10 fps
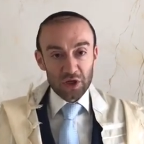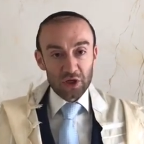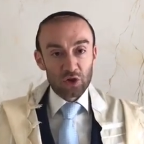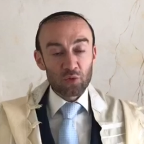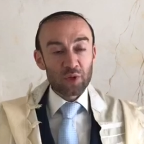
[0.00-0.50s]

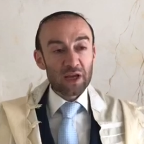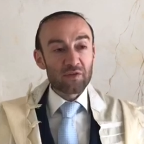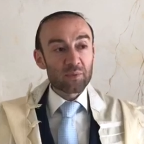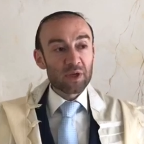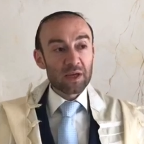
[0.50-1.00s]
Nobody
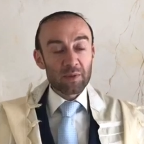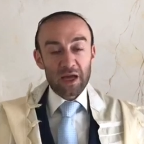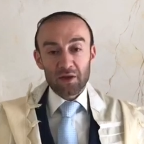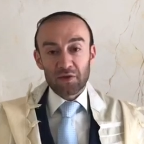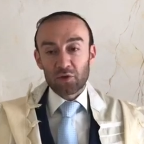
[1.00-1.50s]
ever became
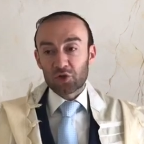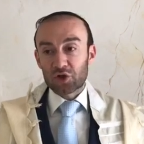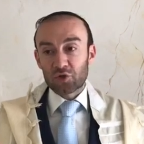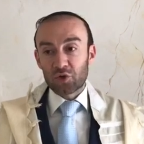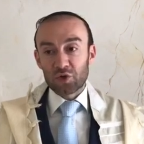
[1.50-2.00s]
healthy or
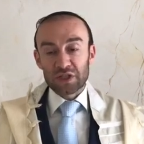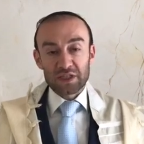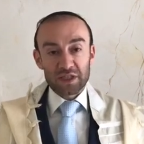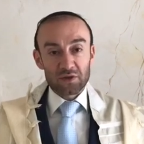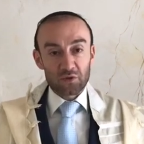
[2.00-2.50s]
strong or
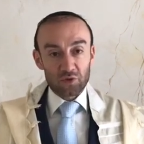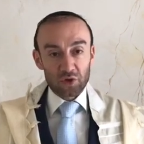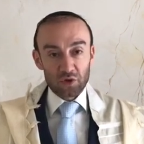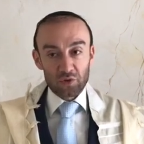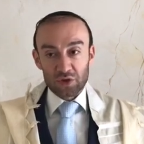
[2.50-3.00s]
successful through the
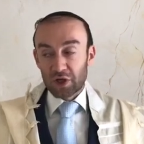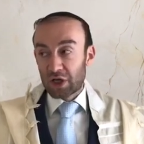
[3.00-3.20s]
news.